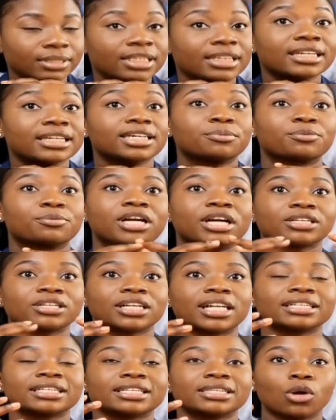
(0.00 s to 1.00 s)
These
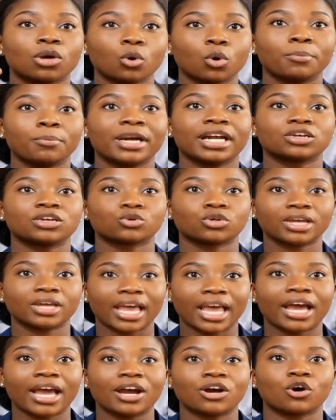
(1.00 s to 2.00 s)
mediators get mobilized to the
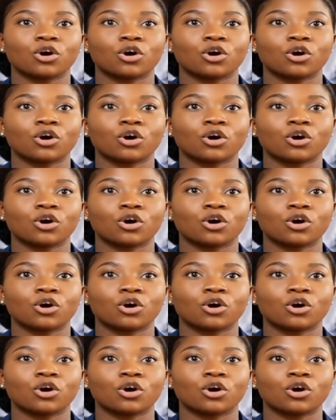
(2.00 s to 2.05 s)
area